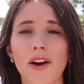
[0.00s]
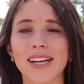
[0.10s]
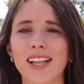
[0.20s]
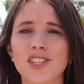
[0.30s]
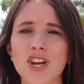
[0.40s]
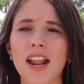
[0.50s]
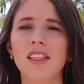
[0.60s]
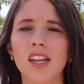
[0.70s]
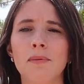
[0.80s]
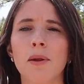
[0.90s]
All right, let's chat
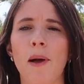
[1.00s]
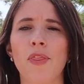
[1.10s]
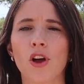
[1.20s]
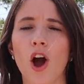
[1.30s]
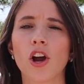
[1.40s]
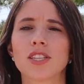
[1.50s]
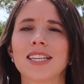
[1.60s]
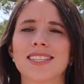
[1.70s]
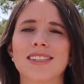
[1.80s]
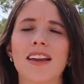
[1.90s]
a little bit about the car
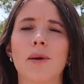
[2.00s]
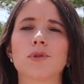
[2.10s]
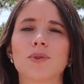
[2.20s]
seat setup.